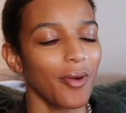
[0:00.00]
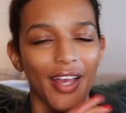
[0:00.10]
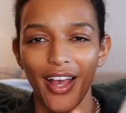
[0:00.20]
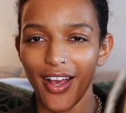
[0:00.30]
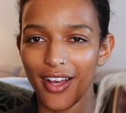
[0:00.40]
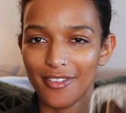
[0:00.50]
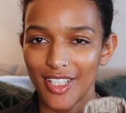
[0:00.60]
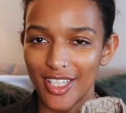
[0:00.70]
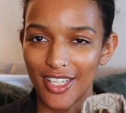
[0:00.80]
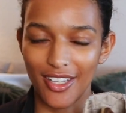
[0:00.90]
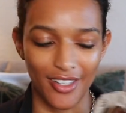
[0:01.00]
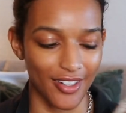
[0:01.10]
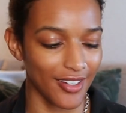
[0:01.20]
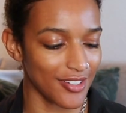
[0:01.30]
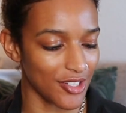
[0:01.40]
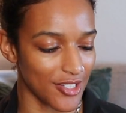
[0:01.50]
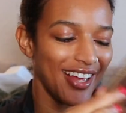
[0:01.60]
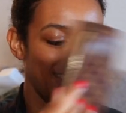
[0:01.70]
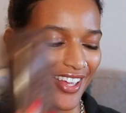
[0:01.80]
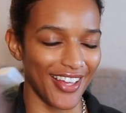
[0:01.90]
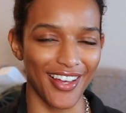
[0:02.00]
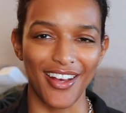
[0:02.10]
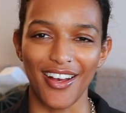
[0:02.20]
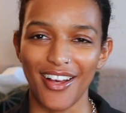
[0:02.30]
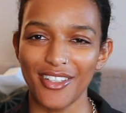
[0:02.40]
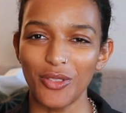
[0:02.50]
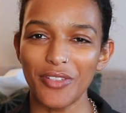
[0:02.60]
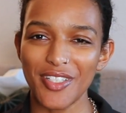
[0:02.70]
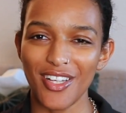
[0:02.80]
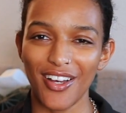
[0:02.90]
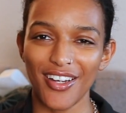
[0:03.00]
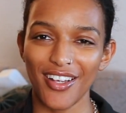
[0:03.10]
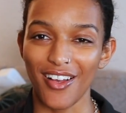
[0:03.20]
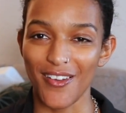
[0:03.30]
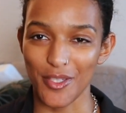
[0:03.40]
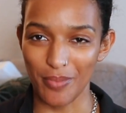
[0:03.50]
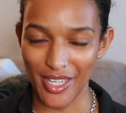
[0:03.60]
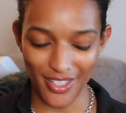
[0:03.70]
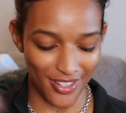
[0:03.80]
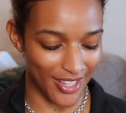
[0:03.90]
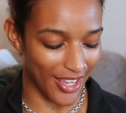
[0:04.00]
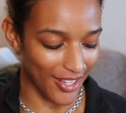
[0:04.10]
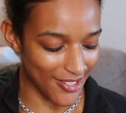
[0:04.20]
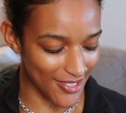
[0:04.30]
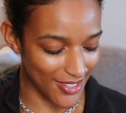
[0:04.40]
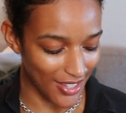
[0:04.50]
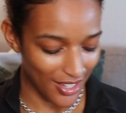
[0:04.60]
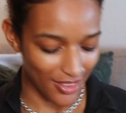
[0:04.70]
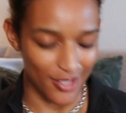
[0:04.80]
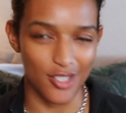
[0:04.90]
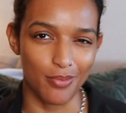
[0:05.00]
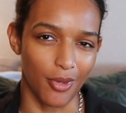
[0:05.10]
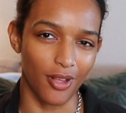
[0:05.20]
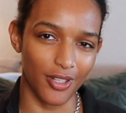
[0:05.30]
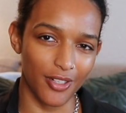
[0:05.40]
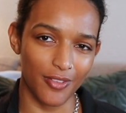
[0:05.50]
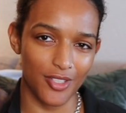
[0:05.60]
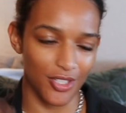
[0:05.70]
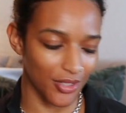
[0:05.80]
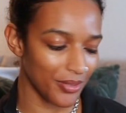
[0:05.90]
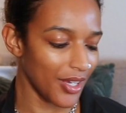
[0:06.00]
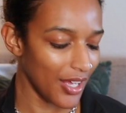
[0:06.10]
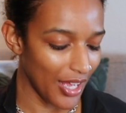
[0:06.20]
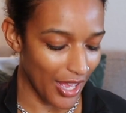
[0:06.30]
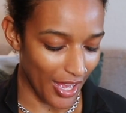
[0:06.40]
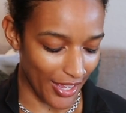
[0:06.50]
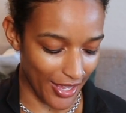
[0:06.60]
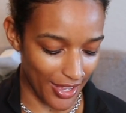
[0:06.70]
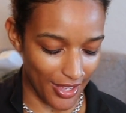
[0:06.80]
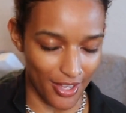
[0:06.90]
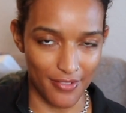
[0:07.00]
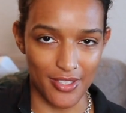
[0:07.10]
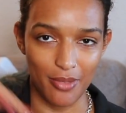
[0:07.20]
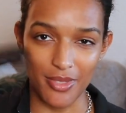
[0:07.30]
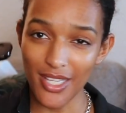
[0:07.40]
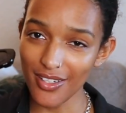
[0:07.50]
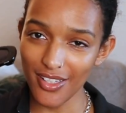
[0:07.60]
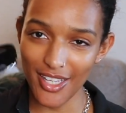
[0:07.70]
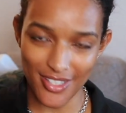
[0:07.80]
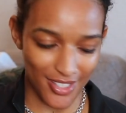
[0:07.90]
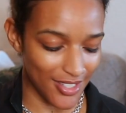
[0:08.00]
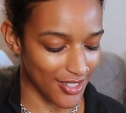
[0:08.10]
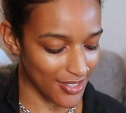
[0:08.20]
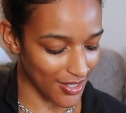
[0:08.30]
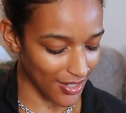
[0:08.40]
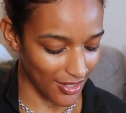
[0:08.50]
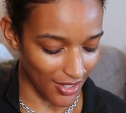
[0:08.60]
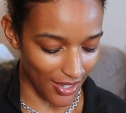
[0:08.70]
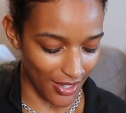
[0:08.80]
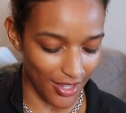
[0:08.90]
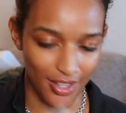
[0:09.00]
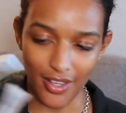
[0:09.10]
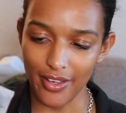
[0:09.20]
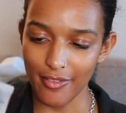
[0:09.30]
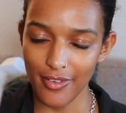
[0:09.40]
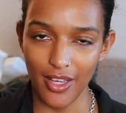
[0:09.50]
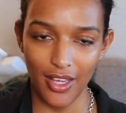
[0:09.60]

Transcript: I have in here just a Louis Vuitton cosmetic case, the smaller of the two. I have some sunglasses. I have